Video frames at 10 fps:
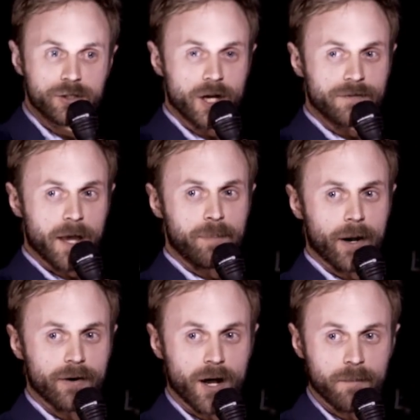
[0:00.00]
Shut that
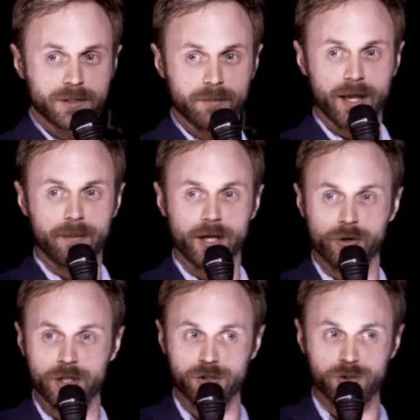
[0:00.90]
parrot up. Somebody get me a
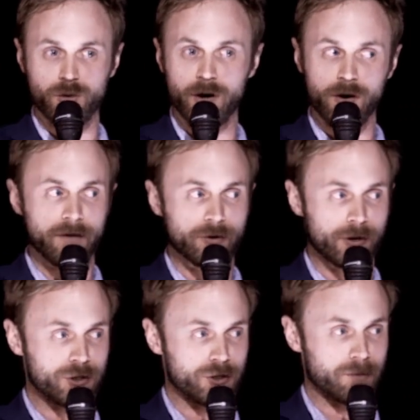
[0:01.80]
green juice. Why don't I have a
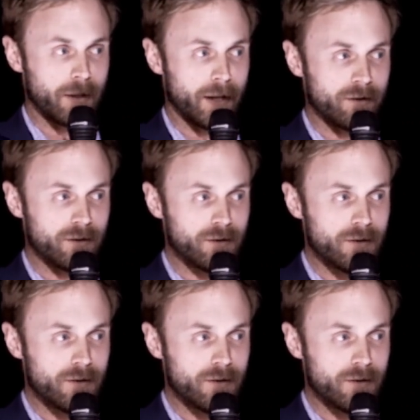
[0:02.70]
green juice in my hand?